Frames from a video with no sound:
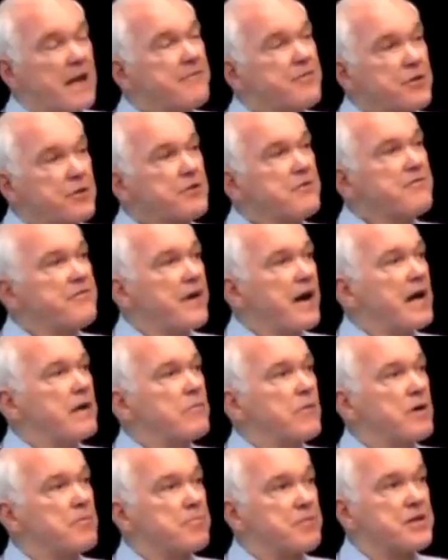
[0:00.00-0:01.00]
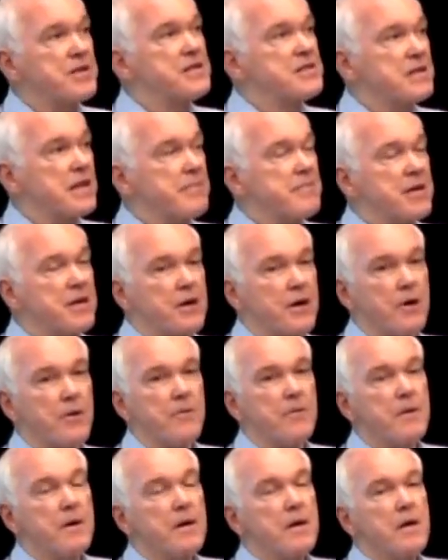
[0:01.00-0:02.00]
and if you can find one, please let me
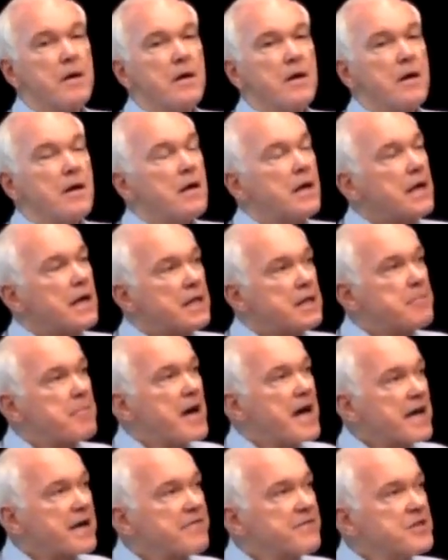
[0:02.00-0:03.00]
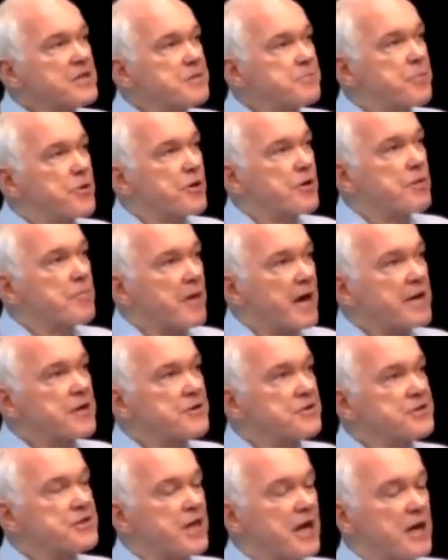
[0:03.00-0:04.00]
know. In the back of this book,
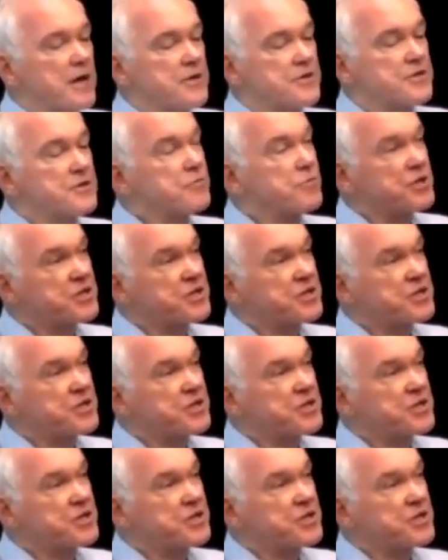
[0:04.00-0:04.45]
Michael Sells,